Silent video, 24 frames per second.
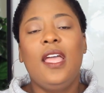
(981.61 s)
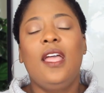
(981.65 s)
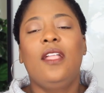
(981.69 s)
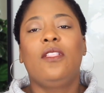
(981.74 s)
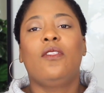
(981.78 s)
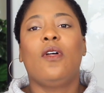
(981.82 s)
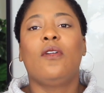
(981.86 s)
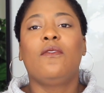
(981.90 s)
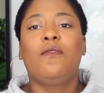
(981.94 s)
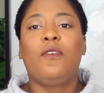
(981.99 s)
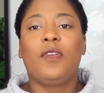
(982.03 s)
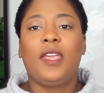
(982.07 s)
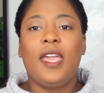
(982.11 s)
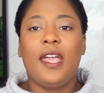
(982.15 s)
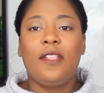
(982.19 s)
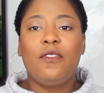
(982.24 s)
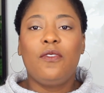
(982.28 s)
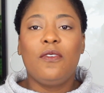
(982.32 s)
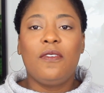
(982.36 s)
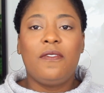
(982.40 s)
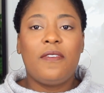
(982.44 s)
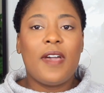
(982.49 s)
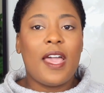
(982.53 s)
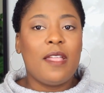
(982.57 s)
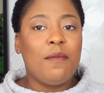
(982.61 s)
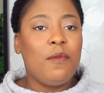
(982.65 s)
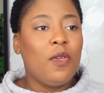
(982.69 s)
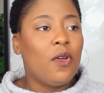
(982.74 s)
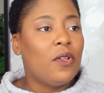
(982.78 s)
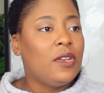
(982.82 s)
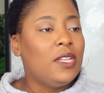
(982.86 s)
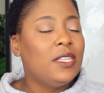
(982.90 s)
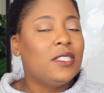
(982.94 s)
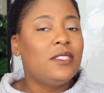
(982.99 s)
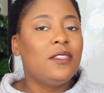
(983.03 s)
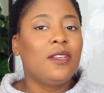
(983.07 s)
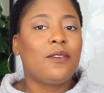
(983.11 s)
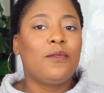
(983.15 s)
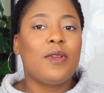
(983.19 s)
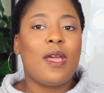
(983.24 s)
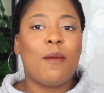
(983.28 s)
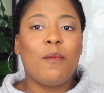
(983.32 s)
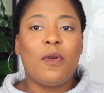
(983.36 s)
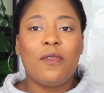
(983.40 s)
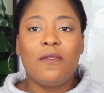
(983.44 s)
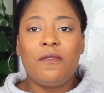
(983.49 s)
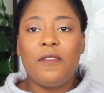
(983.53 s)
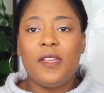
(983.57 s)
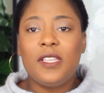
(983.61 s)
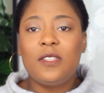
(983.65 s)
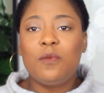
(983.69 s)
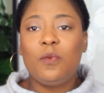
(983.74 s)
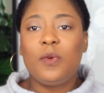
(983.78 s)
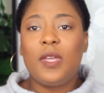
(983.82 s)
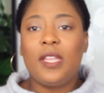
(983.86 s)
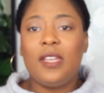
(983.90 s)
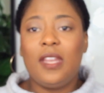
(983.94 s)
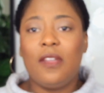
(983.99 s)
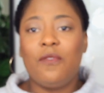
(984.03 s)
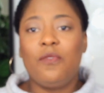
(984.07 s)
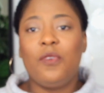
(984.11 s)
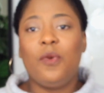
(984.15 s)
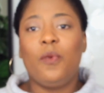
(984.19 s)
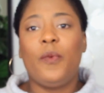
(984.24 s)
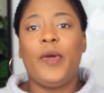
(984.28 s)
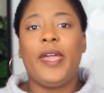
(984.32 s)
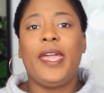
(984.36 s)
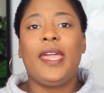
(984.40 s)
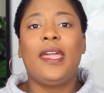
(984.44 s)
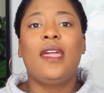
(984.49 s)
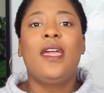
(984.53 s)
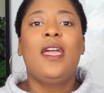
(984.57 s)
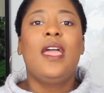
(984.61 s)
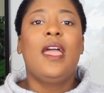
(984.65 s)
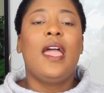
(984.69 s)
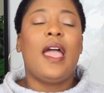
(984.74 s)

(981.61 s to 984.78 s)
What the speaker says: Don't forget to find me on Instagram, on Facebook, and everywhere.